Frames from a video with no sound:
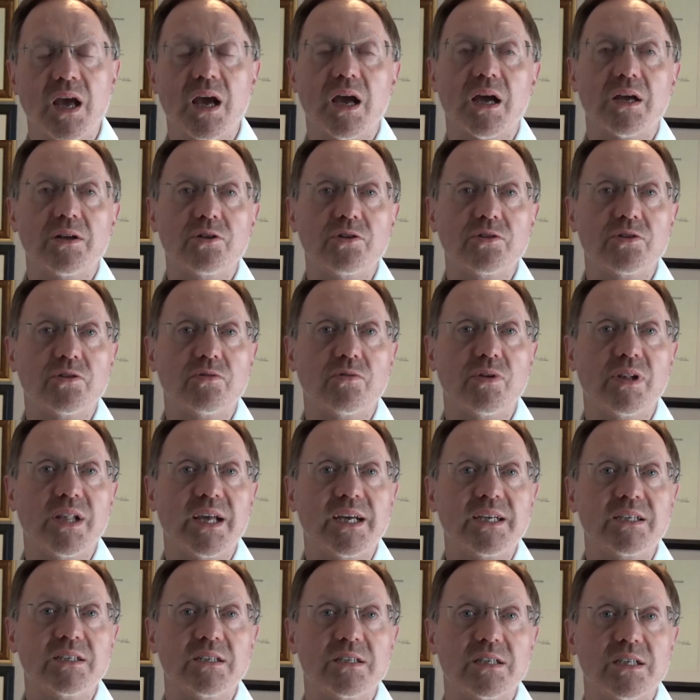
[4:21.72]
Another
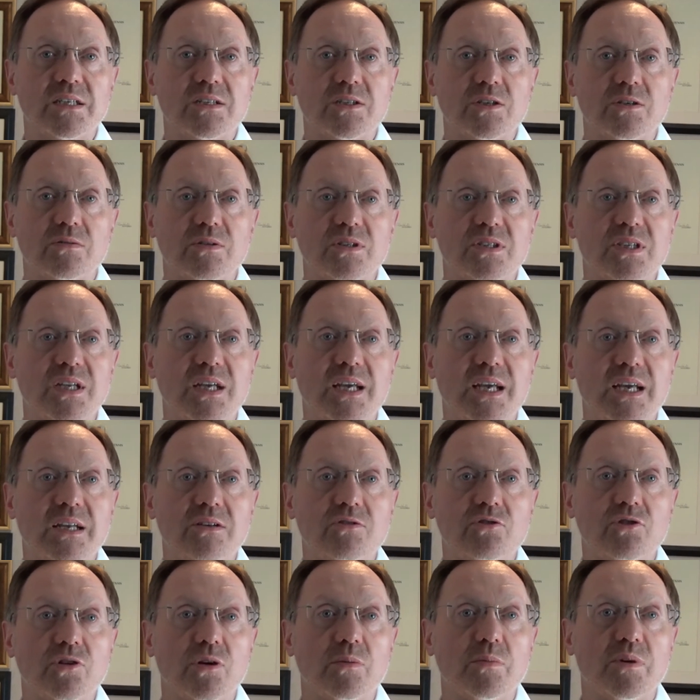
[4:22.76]
related issue is the
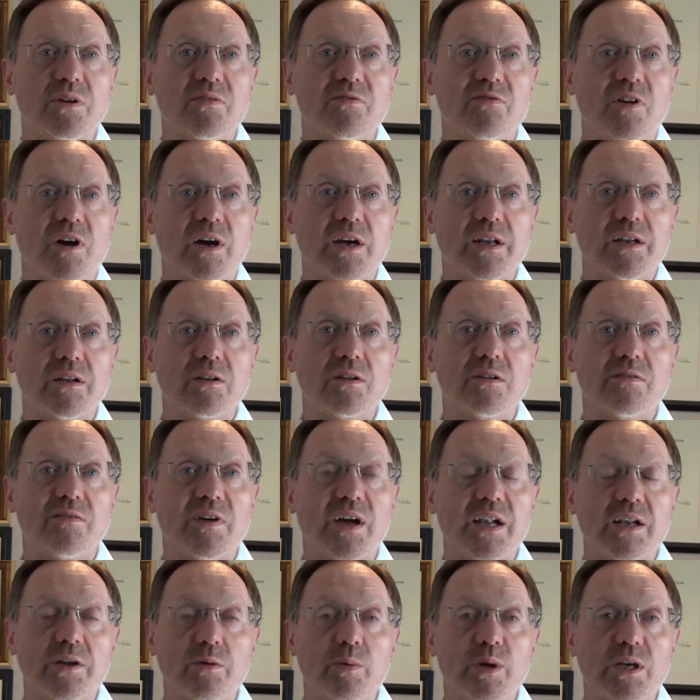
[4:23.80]
interim and final
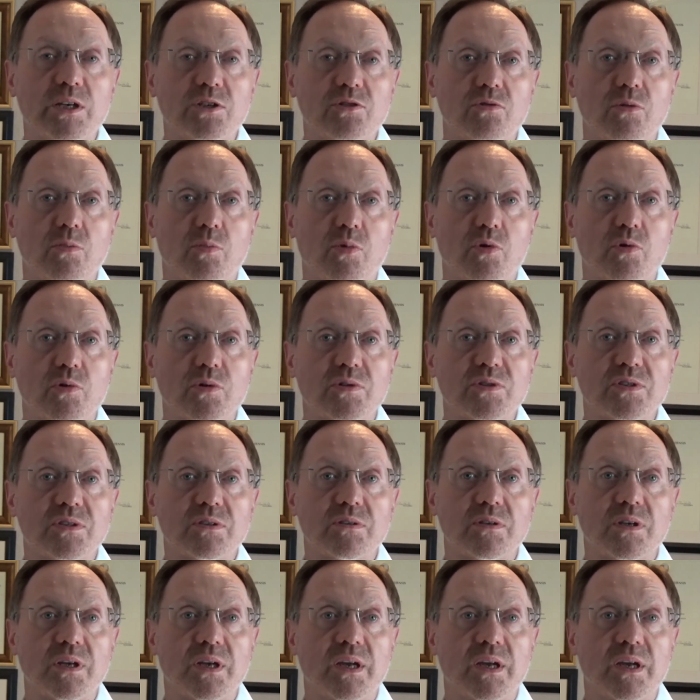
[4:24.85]
evaluation reports.